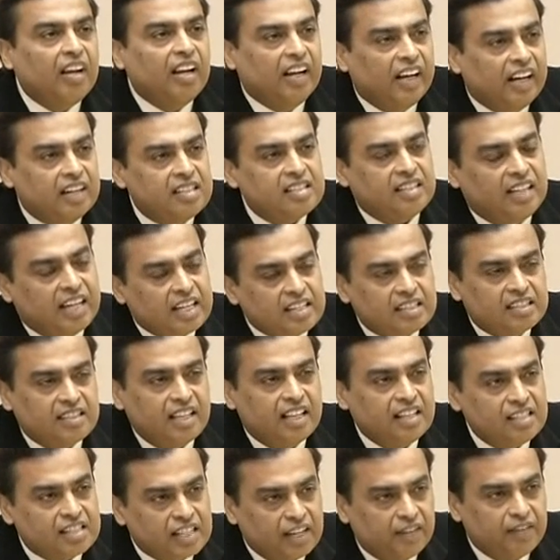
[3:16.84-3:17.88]
it's less
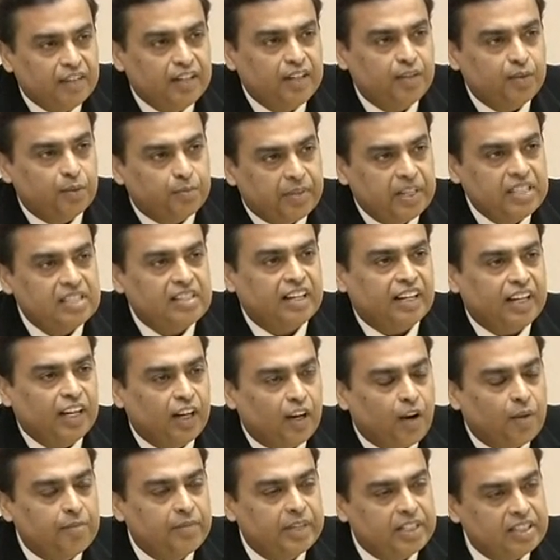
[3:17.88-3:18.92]
than 7 rupees a
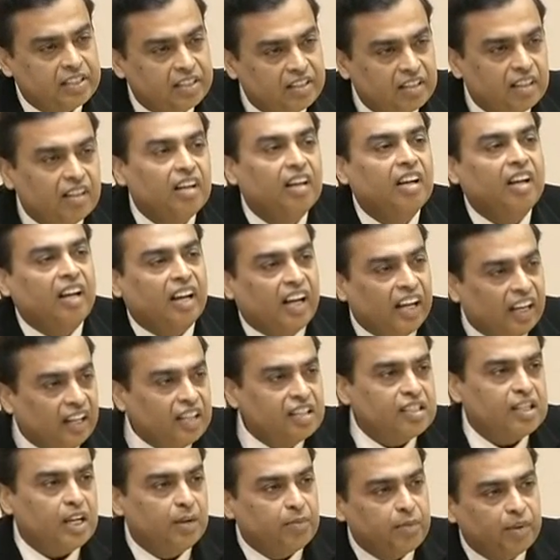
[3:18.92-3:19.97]
kilometer. In
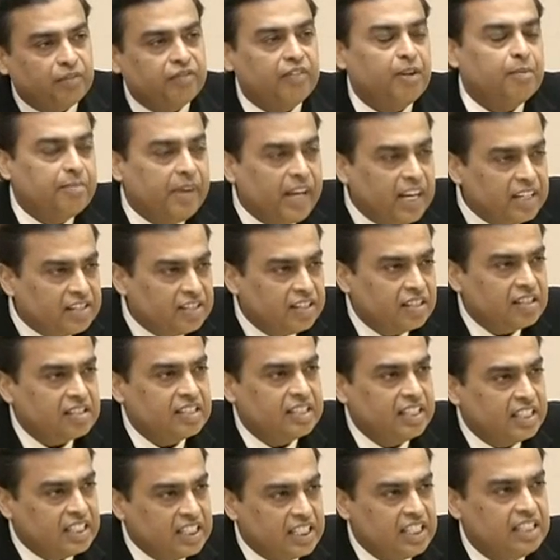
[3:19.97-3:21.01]
some of the major
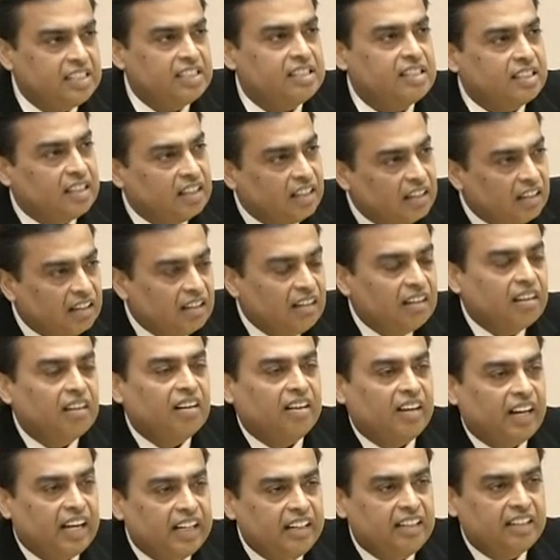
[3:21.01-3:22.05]
cities,
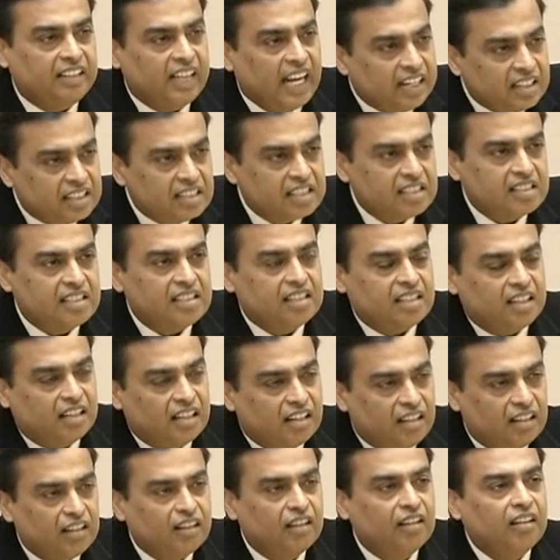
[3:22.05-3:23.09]
right, that's
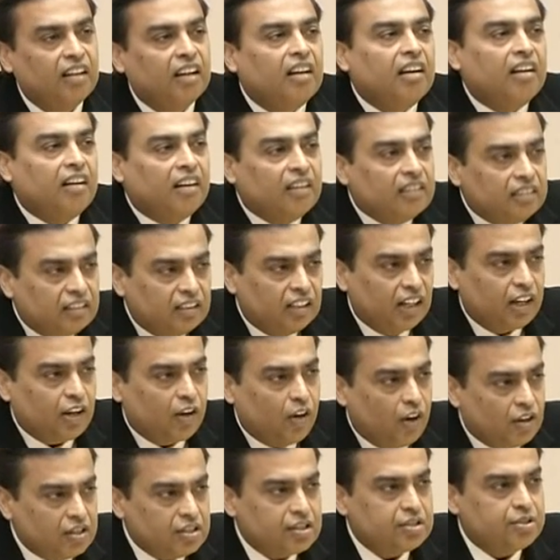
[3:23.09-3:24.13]
uh, the
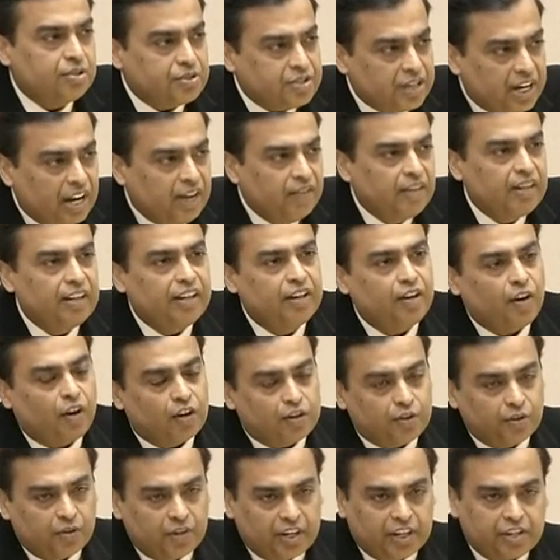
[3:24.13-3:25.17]
cost to travel in
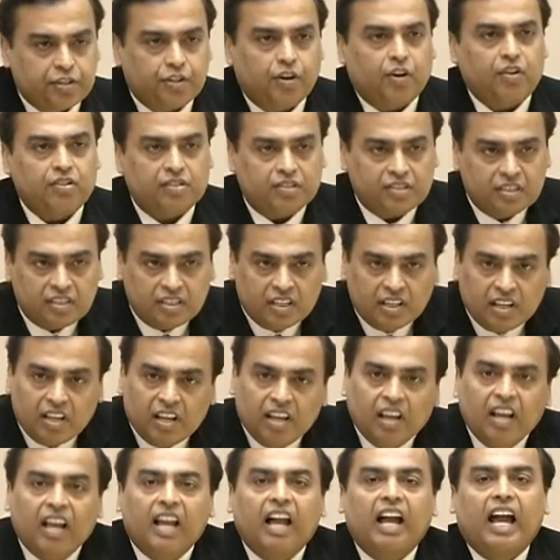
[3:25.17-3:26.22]
auto rickshaws.
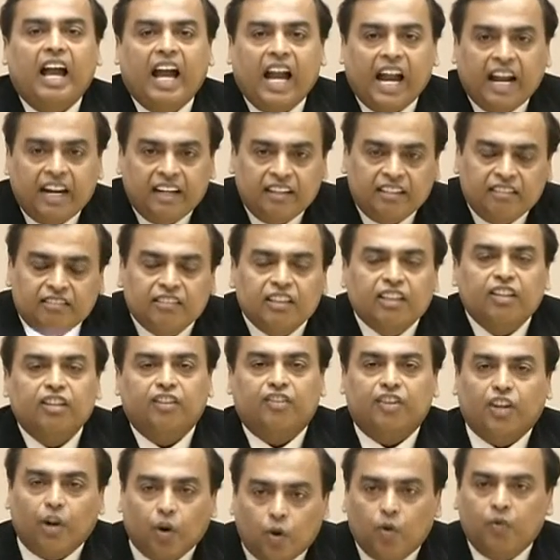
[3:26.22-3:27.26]
And
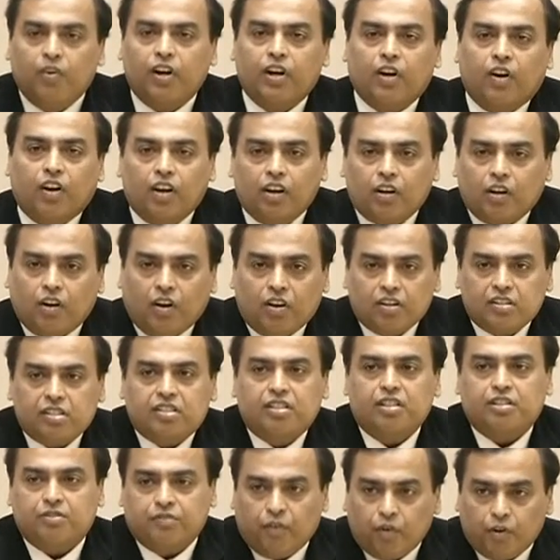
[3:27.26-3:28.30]
the overall cost
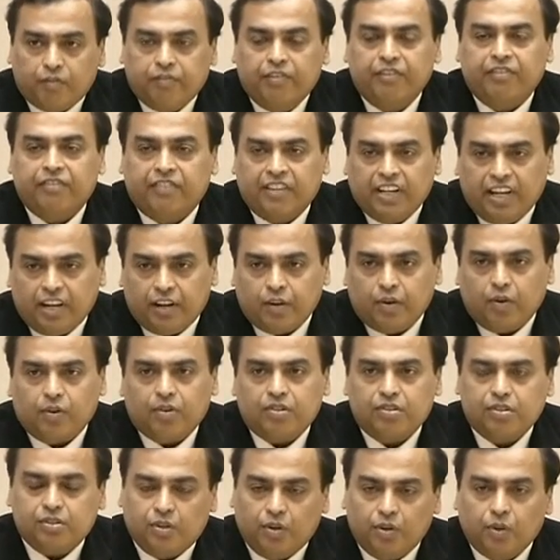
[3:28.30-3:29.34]
is 450
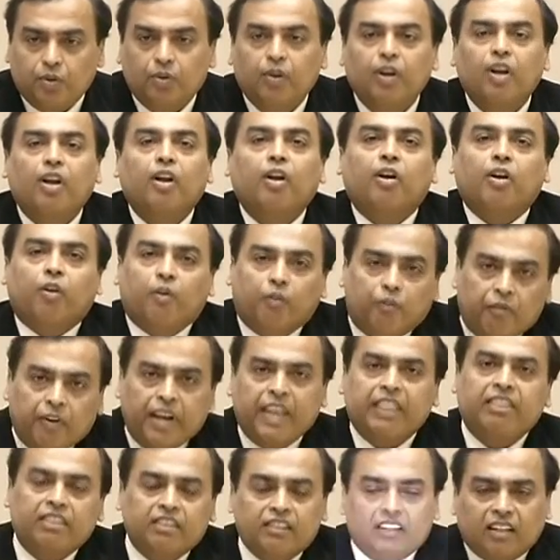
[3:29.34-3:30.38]
crores. So
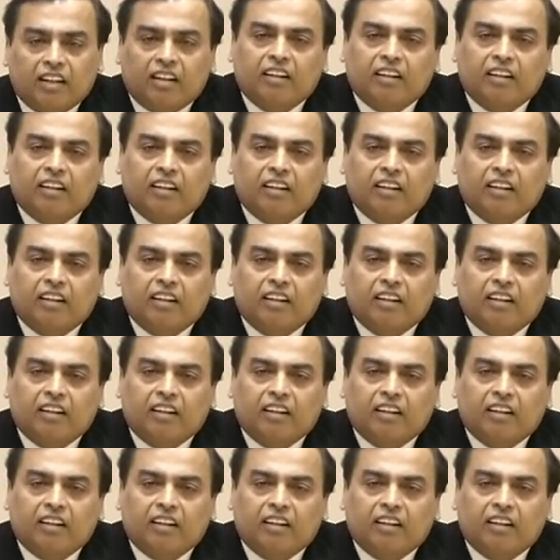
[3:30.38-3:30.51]
when